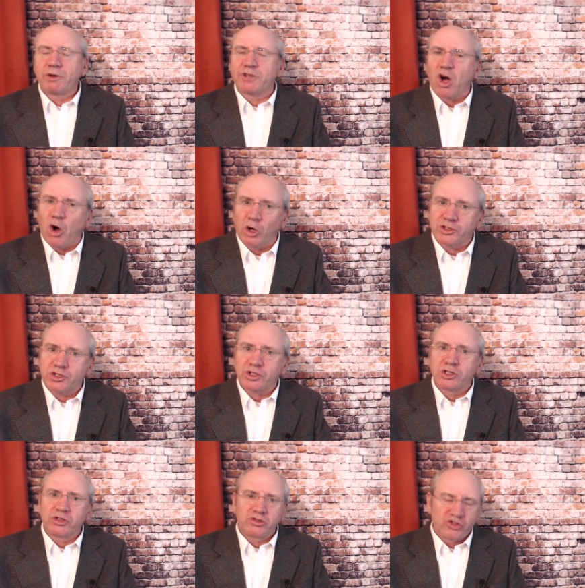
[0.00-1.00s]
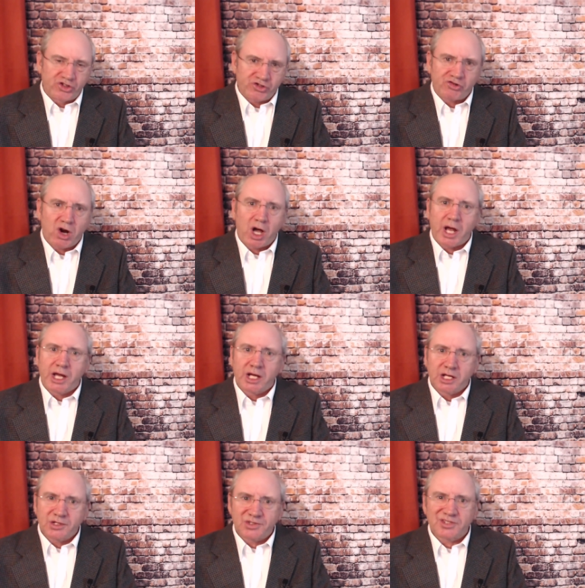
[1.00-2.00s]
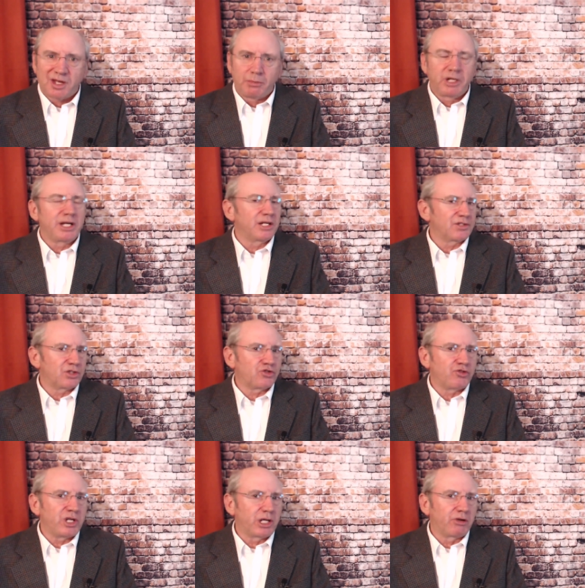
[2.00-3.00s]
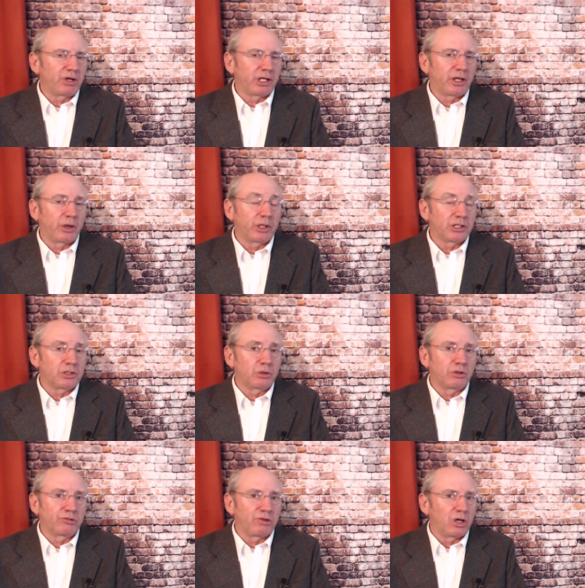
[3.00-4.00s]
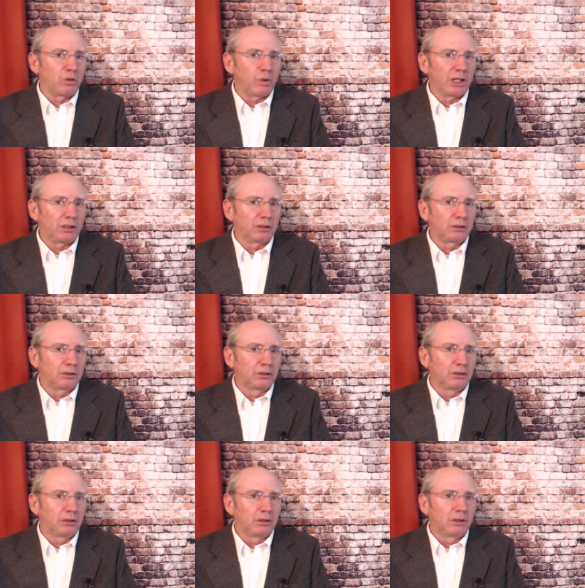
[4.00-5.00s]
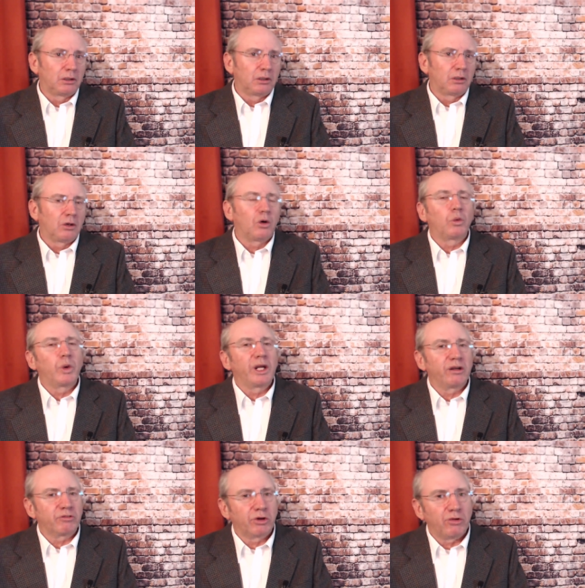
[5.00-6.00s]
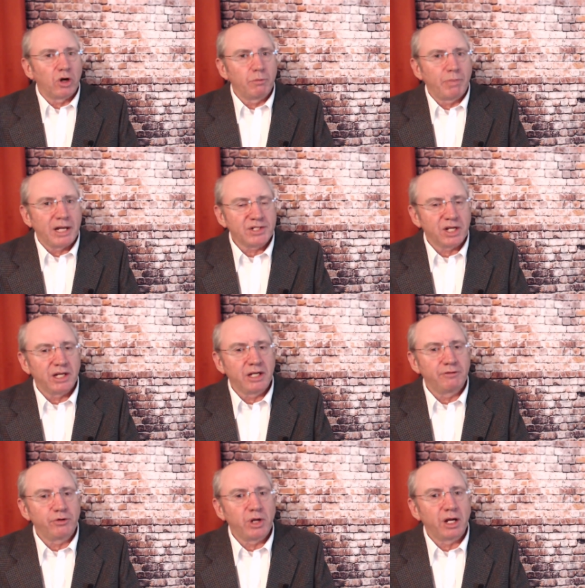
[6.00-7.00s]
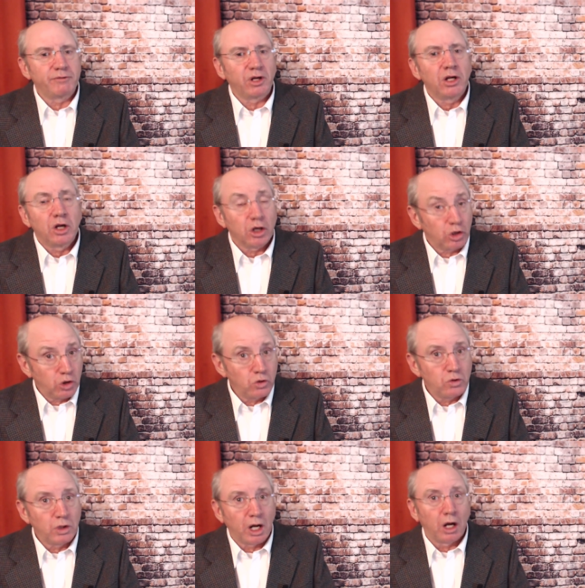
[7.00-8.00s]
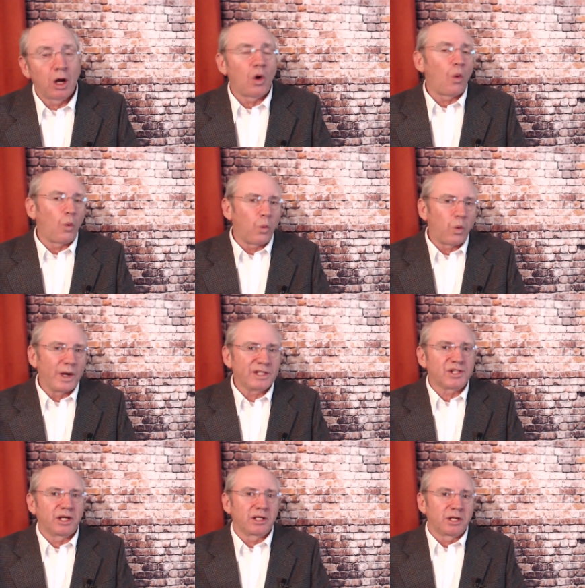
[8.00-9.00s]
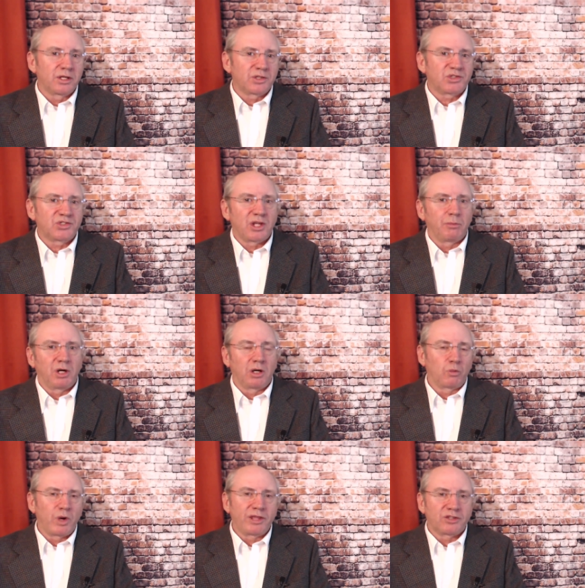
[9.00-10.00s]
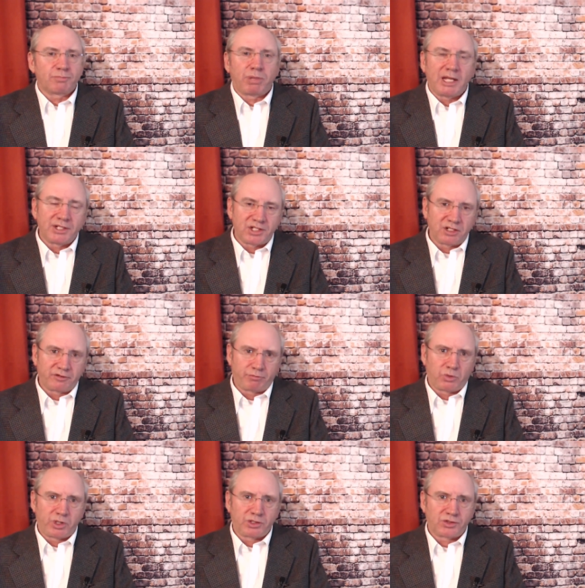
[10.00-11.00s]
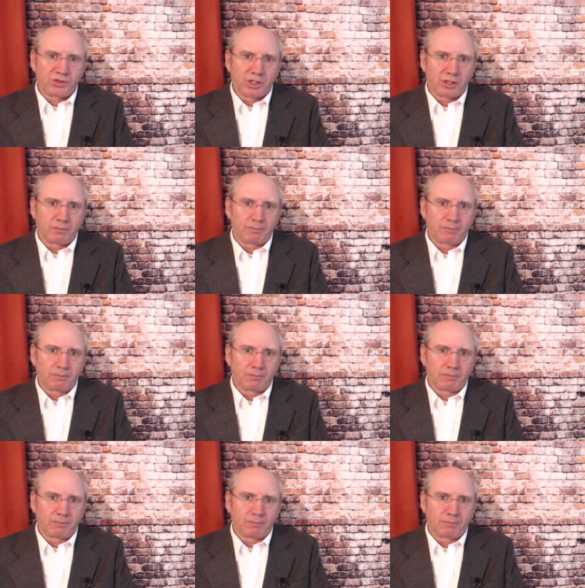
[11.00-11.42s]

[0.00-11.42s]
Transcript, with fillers: have a hot, dry summer, is a tree going, going to grow well? Or will it grow better if you have a cooler, wetter summer where there's plenty of moisture?